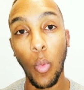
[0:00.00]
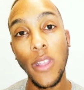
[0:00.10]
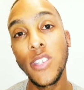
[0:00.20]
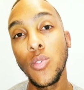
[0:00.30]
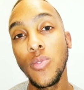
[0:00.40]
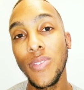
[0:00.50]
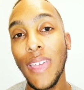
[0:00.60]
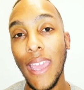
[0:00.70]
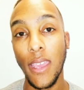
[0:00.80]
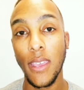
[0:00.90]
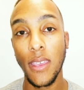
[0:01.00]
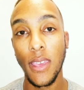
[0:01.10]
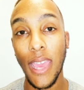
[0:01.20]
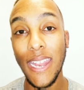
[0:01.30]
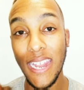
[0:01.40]
what you think
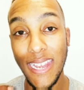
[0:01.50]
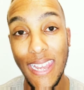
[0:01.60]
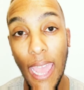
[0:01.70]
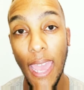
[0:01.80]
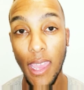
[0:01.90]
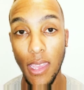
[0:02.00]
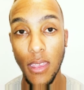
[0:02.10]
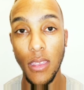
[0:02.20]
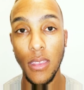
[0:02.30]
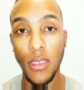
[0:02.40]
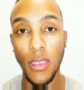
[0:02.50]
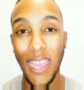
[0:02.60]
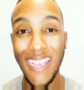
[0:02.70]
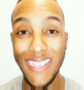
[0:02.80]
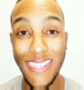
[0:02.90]
in a day
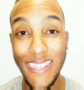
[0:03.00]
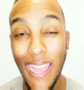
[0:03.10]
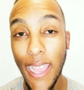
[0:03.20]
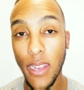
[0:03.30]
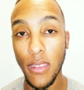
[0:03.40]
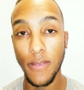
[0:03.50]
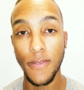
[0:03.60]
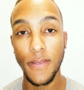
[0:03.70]
is negative?